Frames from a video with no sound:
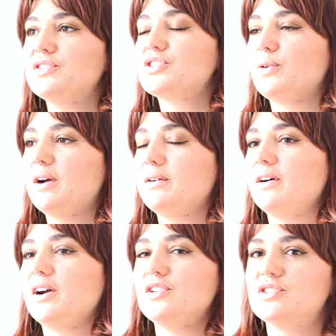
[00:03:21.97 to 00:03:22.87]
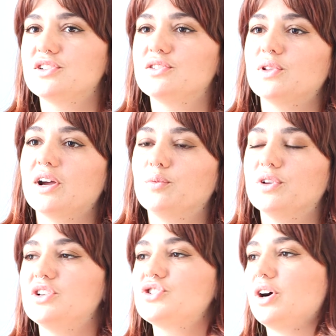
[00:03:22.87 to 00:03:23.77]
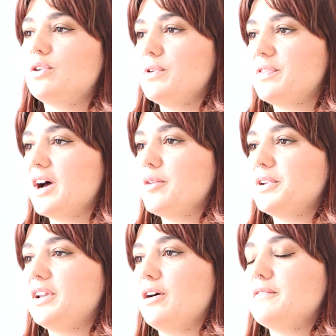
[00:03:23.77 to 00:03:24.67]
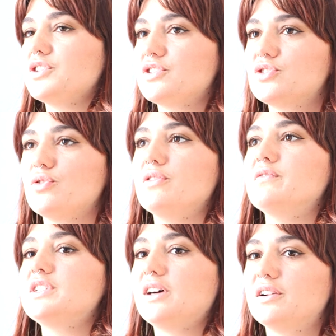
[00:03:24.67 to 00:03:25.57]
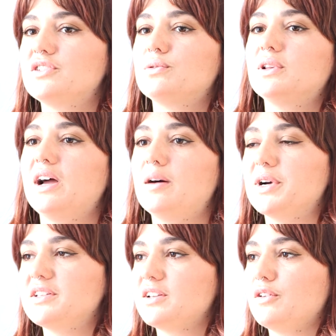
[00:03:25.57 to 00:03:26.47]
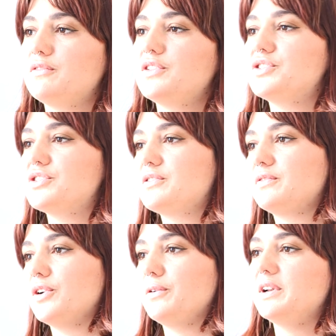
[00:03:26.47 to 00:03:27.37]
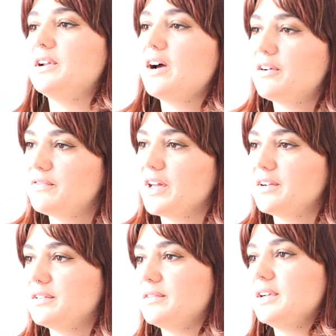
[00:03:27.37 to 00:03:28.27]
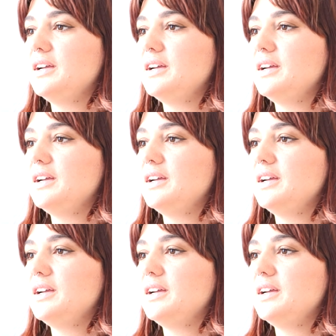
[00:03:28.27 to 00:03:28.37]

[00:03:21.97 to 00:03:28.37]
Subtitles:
so I used to really struggle with that, but now I've just sort of started to allow myself to just flow in and out of that, and